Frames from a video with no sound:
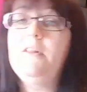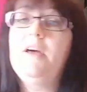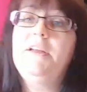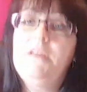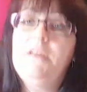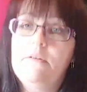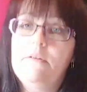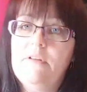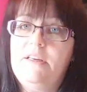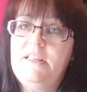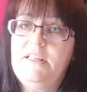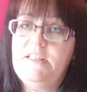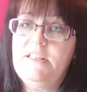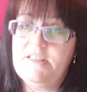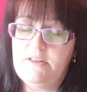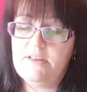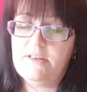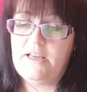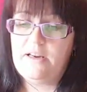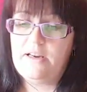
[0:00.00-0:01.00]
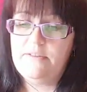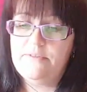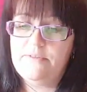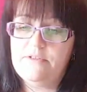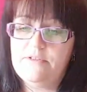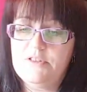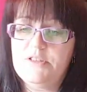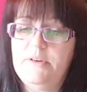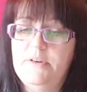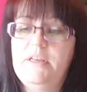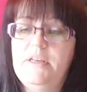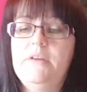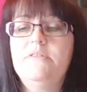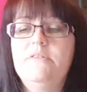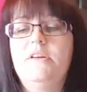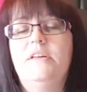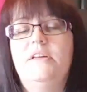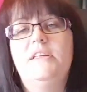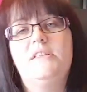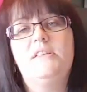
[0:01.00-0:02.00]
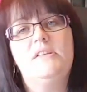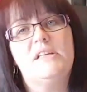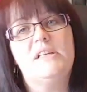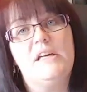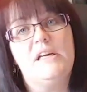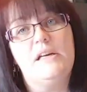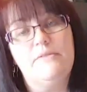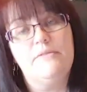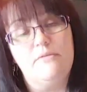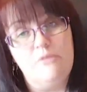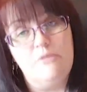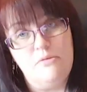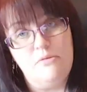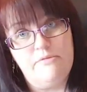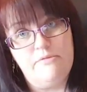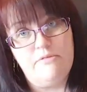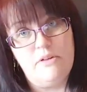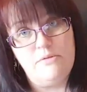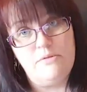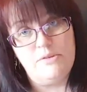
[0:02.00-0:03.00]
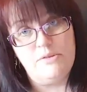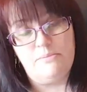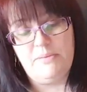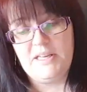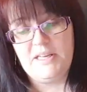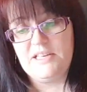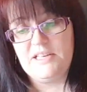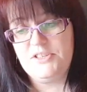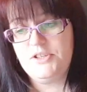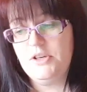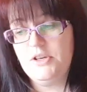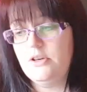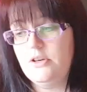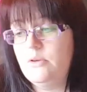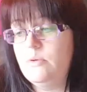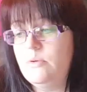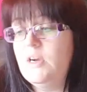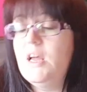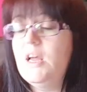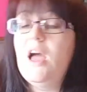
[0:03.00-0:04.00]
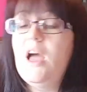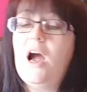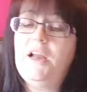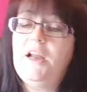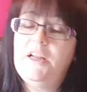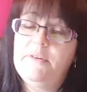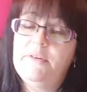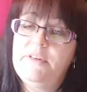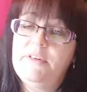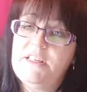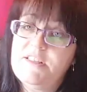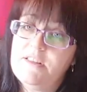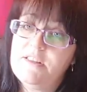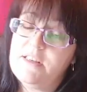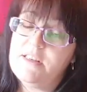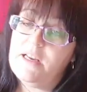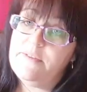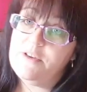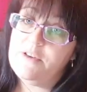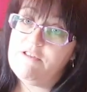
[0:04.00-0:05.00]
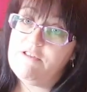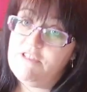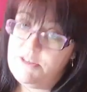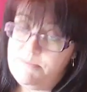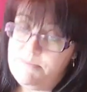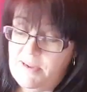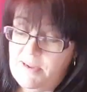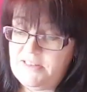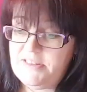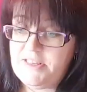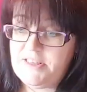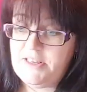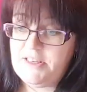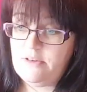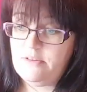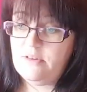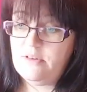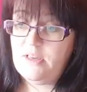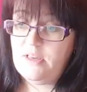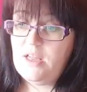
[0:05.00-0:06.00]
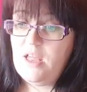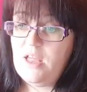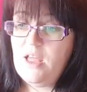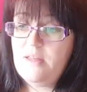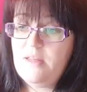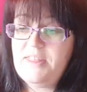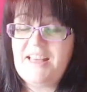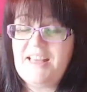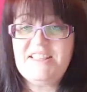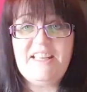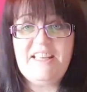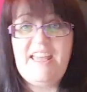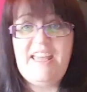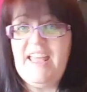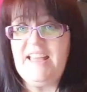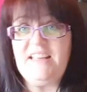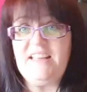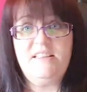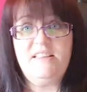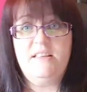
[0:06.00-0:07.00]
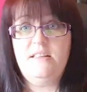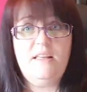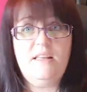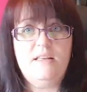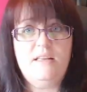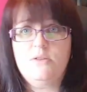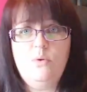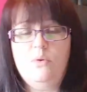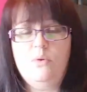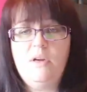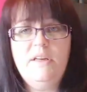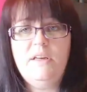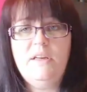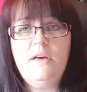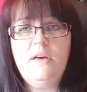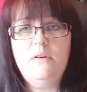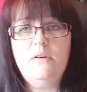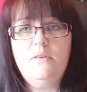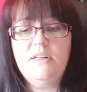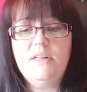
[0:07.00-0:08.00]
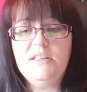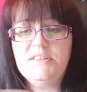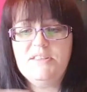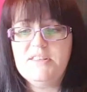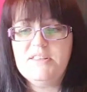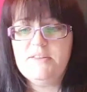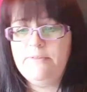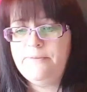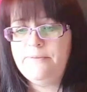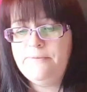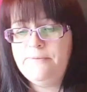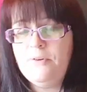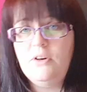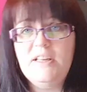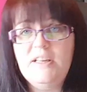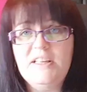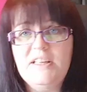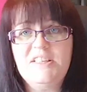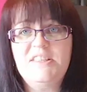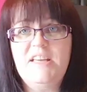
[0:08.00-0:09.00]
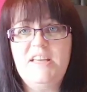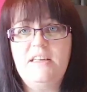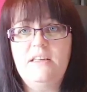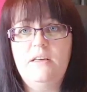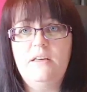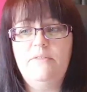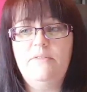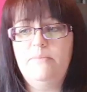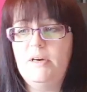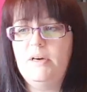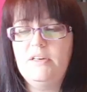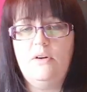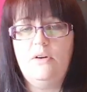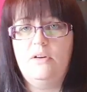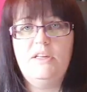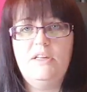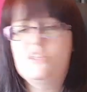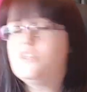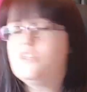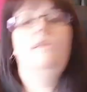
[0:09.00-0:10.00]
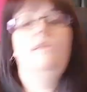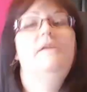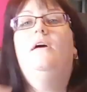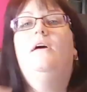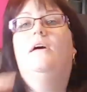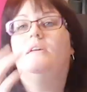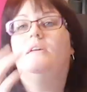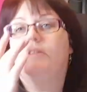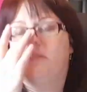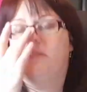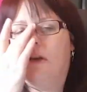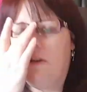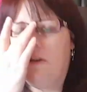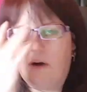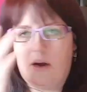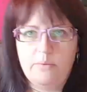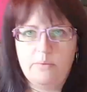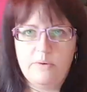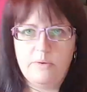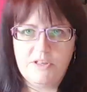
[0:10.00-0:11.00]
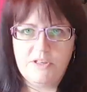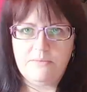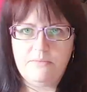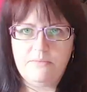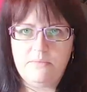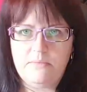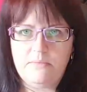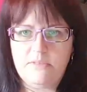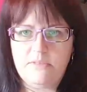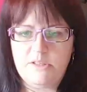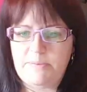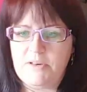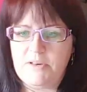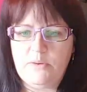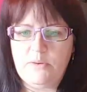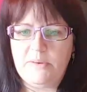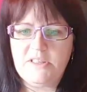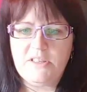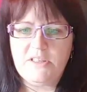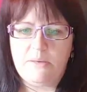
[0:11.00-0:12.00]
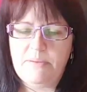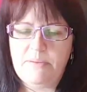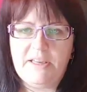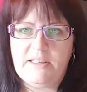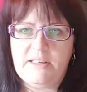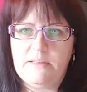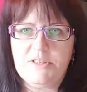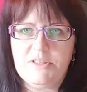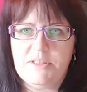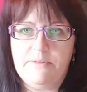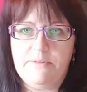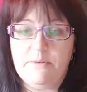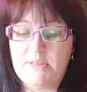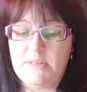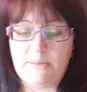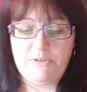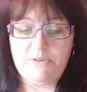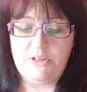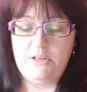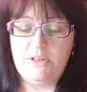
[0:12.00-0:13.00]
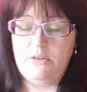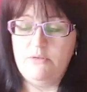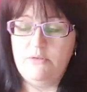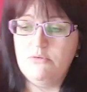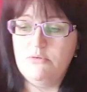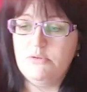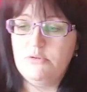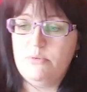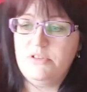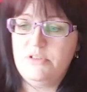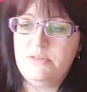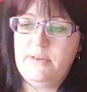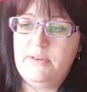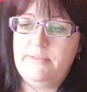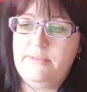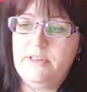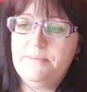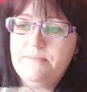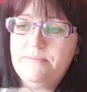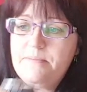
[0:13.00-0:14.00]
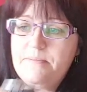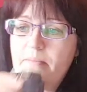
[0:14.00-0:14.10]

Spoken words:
that I know that I need to look out for. So I know that I need to look out for Rule of Rose on PS2. I know I need to look out for Crash Bandicoot. That's it. That's all I know. That's the full extent of my knowledge. So I would spend all my time picking up stuff that was absolutely no use whatsoever.